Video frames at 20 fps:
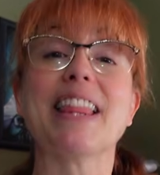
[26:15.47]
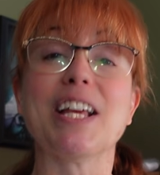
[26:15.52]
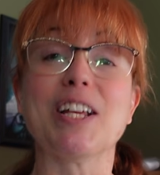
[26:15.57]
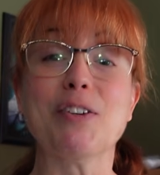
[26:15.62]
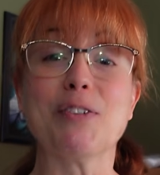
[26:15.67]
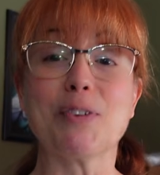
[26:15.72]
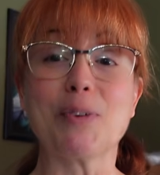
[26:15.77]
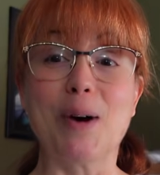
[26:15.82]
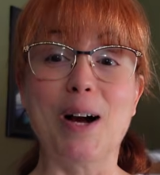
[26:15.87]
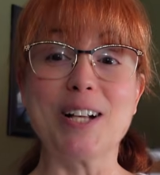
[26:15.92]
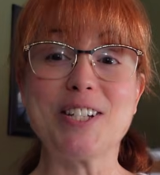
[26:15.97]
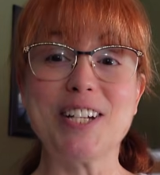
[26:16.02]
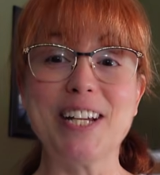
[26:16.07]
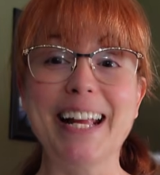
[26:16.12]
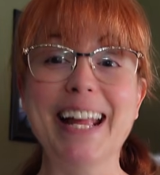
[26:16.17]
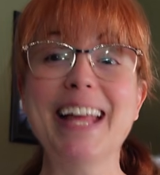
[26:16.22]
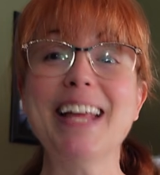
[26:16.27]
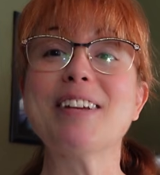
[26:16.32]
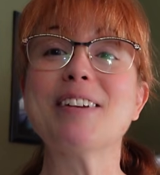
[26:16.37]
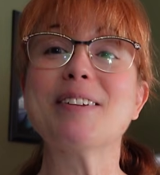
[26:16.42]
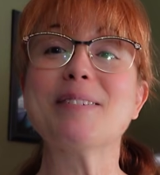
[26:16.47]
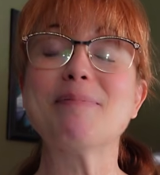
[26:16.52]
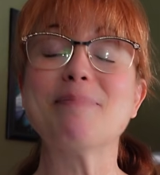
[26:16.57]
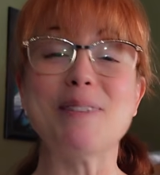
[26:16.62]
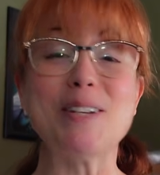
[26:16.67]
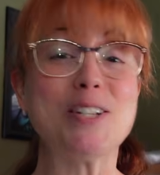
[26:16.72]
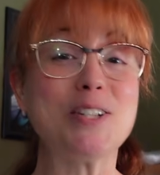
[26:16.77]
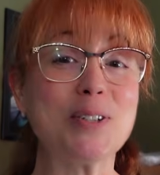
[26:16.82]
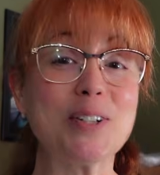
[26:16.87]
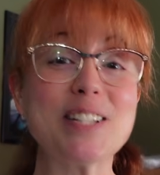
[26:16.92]
thank you for watching.
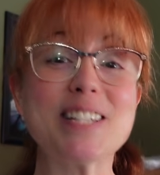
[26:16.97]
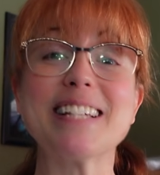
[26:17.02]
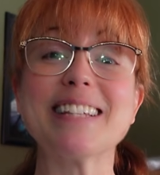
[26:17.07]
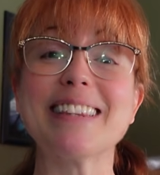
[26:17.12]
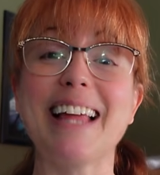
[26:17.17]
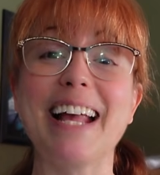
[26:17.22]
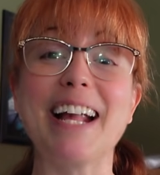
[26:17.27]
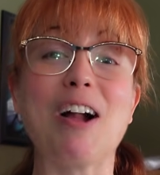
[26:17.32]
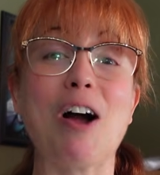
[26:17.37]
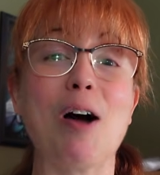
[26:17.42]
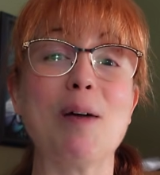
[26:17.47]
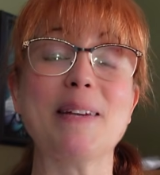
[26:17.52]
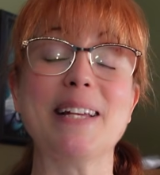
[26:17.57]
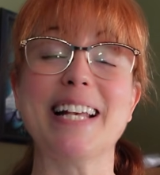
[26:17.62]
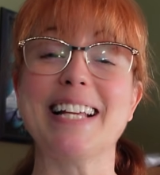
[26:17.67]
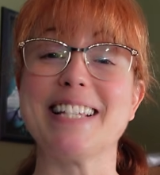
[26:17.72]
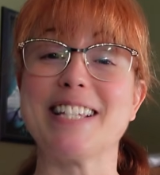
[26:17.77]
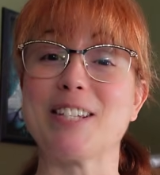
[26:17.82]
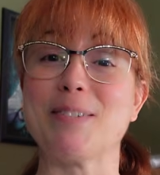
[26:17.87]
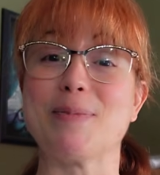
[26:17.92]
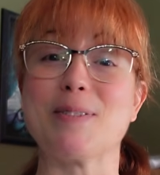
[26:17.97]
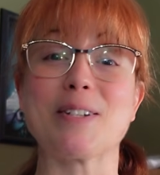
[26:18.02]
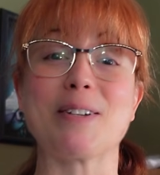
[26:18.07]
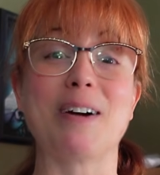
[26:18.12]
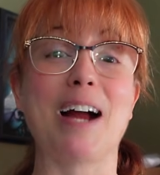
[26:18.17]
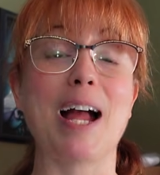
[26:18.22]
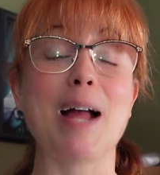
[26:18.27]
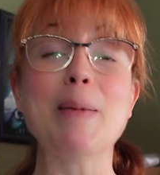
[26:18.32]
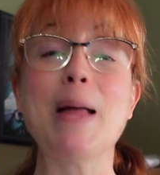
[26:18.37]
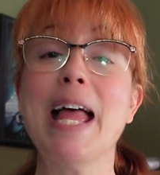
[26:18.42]
Be sure to like, comment, and
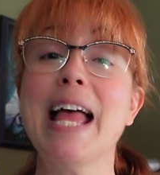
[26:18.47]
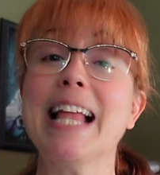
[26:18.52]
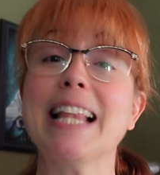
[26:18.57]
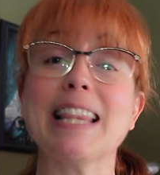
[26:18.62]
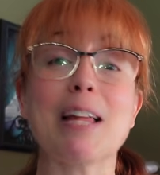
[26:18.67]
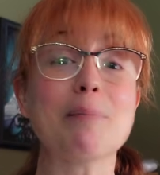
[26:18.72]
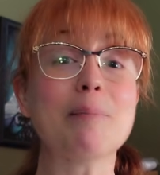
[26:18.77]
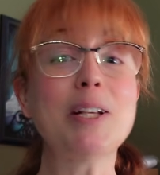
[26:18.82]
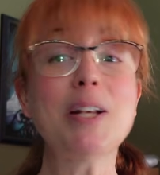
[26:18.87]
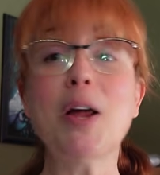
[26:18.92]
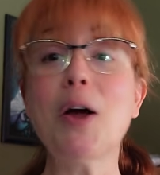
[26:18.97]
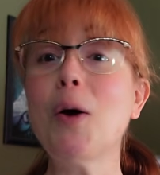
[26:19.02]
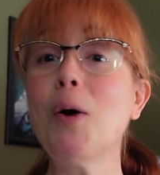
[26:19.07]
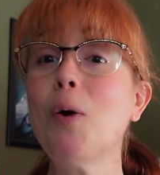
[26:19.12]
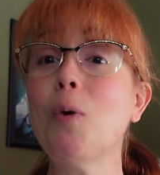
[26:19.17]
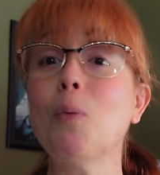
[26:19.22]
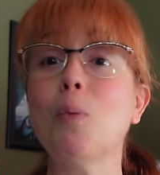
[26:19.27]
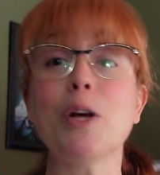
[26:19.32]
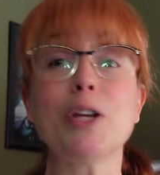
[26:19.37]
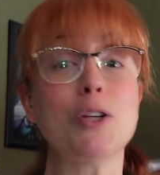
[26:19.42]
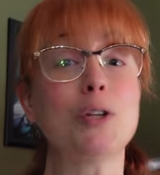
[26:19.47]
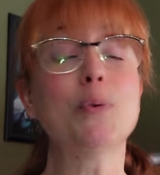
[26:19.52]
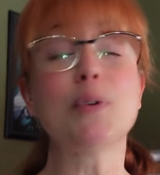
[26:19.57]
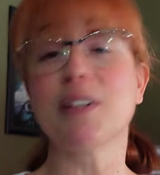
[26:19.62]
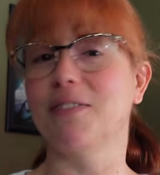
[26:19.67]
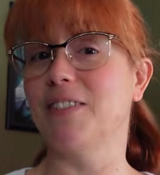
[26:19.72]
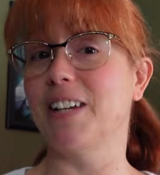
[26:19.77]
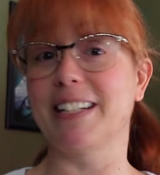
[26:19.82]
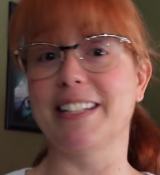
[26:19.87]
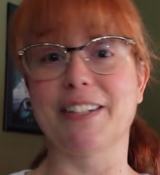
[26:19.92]
subscribe. Let me know what you would
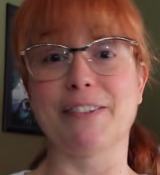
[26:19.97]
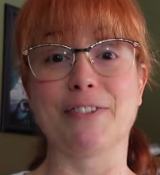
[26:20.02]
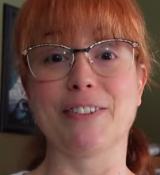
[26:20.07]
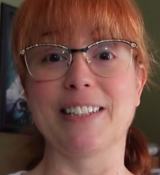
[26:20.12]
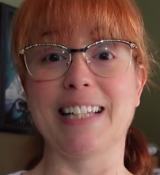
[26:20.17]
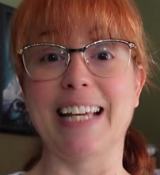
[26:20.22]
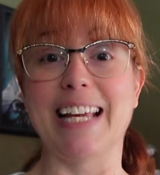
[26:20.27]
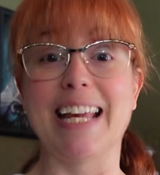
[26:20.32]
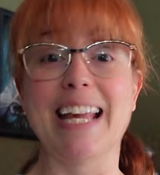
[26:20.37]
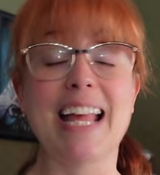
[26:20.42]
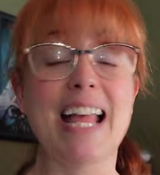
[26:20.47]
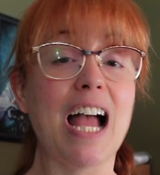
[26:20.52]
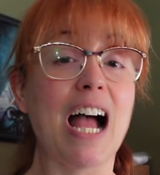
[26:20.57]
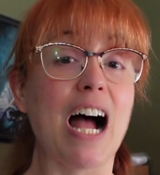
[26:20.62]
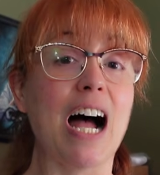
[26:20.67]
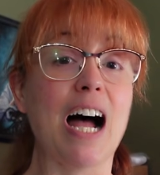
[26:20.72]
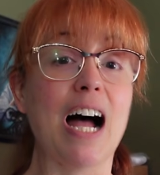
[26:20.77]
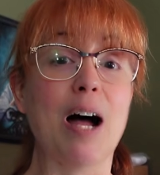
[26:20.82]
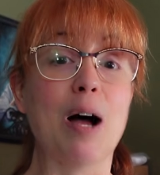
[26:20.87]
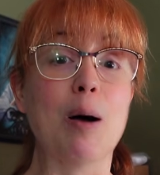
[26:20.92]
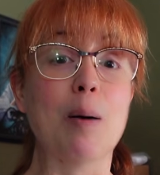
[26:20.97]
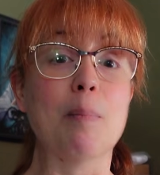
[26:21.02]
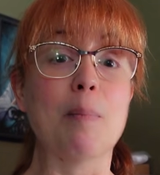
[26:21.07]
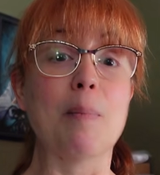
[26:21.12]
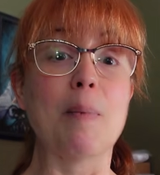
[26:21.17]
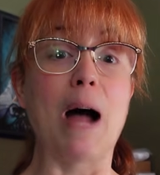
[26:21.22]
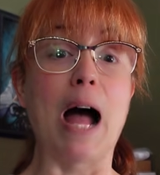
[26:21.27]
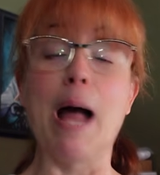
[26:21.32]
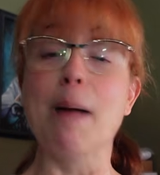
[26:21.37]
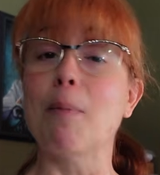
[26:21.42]
have done differently. I'm
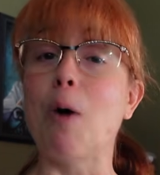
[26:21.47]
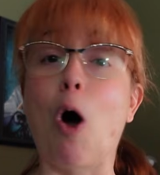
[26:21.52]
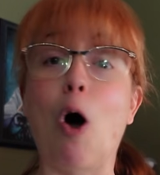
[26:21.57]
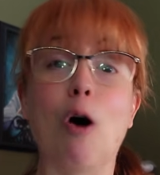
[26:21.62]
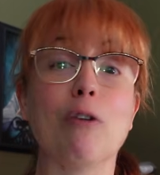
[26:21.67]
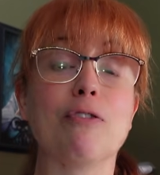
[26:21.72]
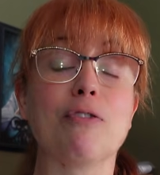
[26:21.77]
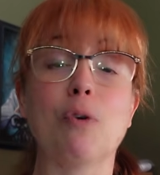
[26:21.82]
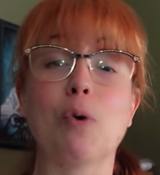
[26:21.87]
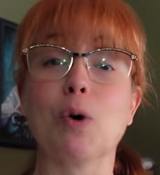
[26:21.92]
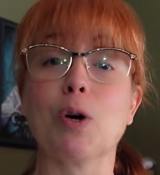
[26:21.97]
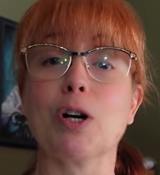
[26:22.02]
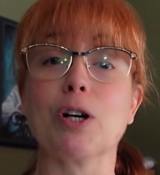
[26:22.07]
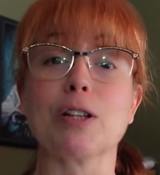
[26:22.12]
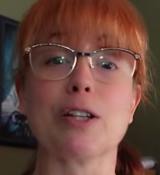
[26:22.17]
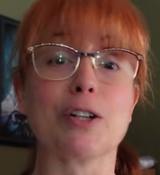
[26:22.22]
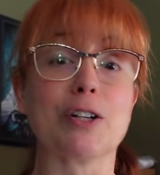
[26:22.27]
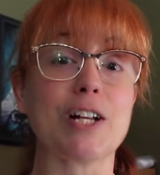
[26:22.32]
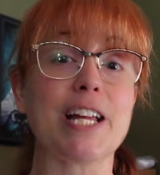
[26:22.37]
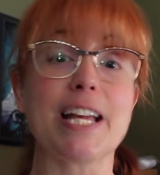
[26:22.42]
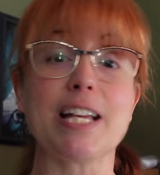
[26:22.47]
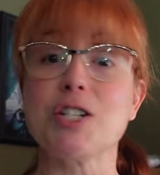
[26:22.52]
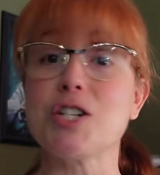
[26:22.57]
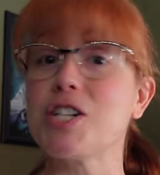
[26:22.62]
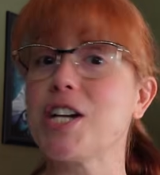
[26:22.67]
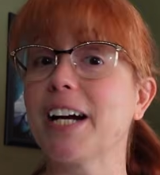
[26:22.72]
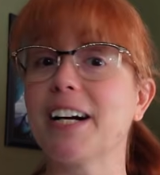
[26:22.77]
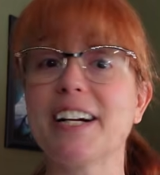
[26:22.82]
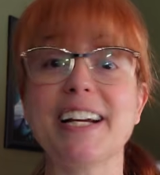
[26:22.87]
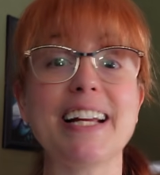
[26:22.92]
all for learning and
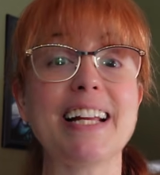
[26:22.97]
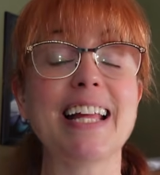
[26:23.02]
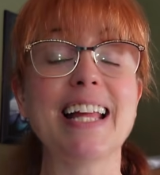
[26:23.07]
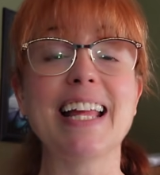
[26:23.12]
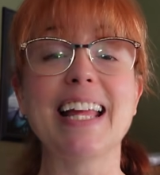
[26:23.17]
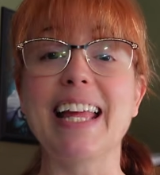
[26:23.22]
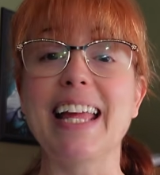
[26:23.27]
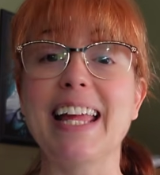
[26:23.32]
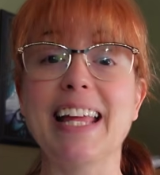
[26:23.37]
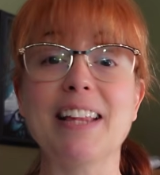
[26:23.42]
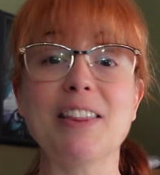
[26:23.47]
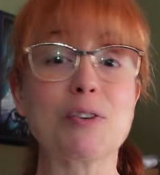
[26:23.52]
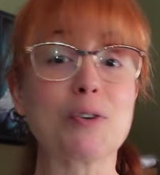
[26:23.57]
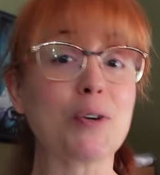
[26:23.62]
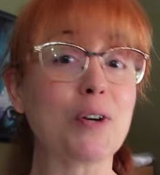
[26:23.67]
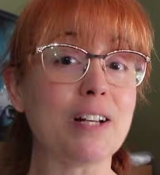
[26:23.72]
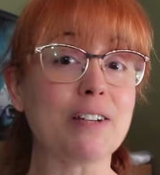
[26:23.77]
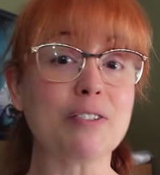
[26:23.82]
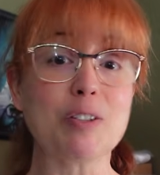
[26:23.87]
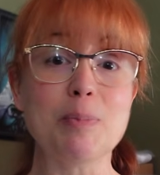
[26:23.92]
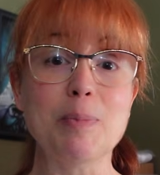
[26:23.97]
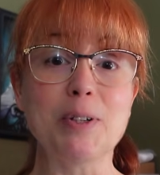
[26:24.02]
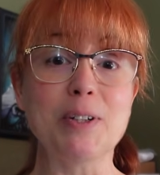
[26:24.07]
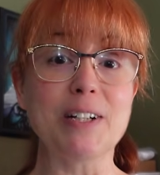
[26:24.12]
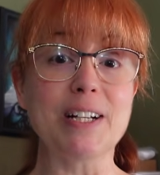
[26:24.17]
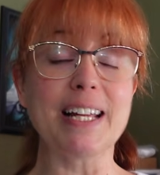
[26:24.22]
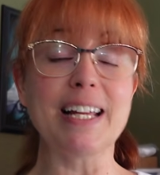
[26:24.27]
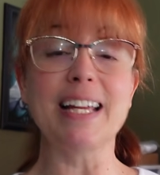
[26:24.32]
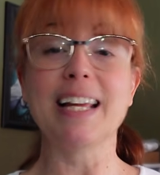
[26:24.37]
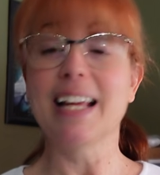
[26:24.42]
sharing in the creative
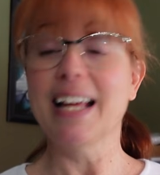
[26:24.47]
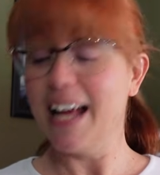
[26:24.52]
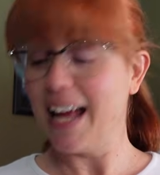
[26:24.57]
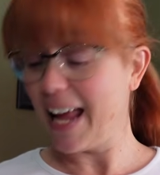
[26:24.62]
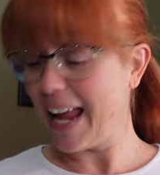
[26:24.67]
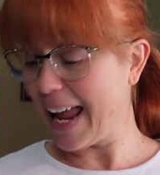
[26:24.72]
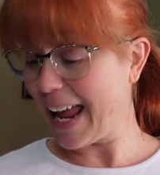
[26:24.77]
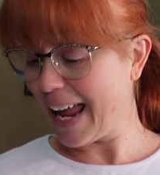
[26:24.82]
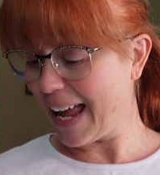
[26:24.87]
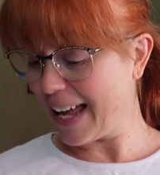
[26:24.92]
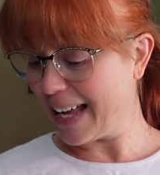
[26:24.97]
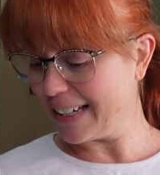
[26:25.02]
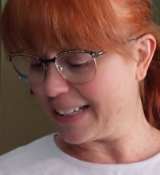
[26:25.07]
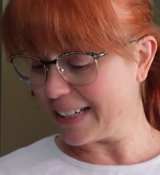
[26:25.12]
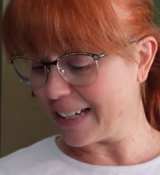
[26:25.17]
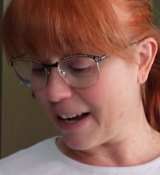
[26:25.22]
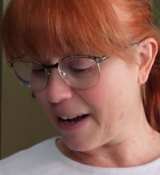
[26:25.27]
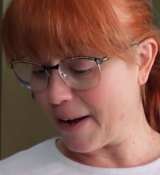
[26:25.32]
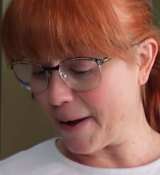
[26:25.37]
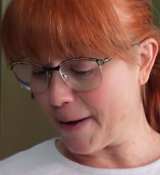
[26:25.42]
community. And